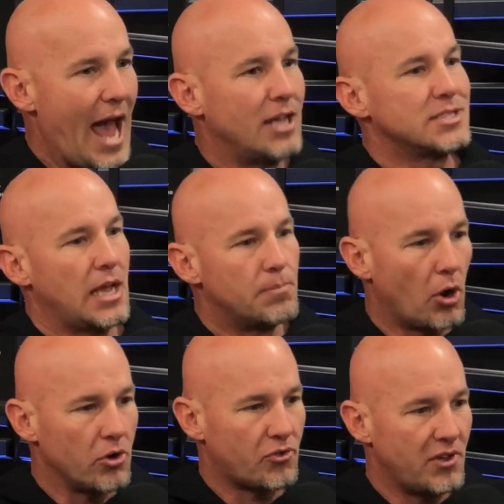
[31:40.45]
as a
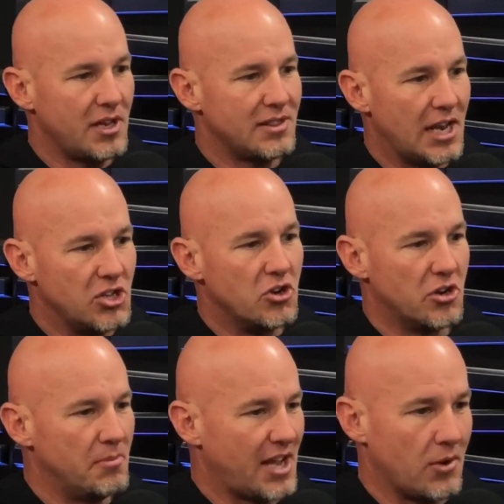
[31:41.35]
person. Then you
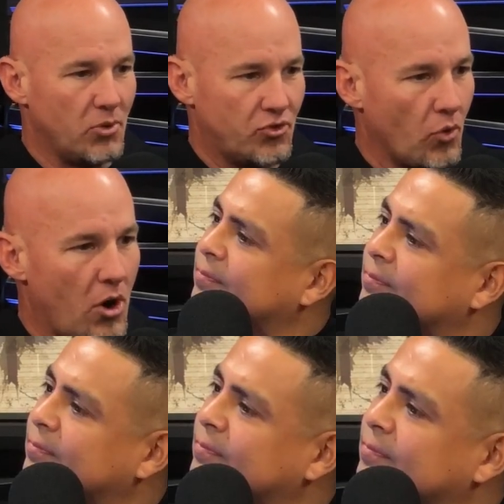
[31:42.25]
go to take a withdrawal
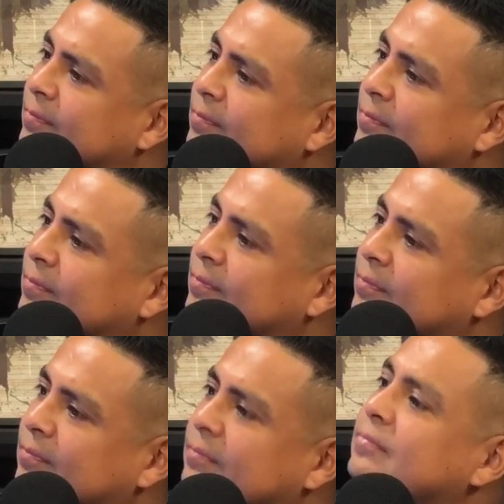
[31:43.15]
and they're like, heck
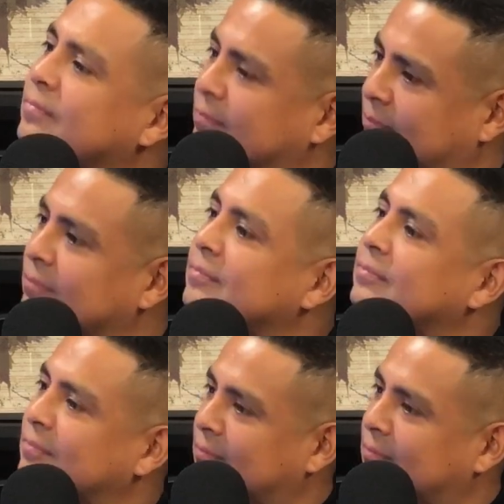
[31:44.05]
no. Mm.